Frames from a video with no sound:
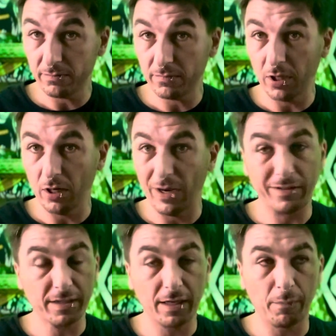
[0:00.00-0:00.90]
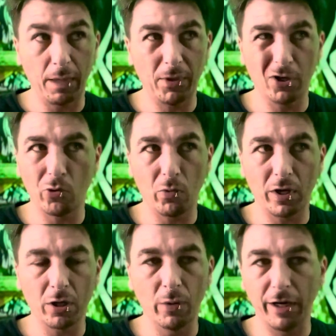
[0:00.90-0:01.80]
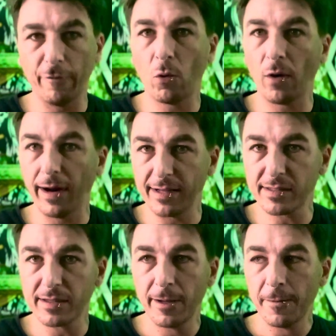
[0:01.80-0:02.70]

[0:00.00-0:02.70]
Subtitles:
you know, outside of maybe a Norinco 84S.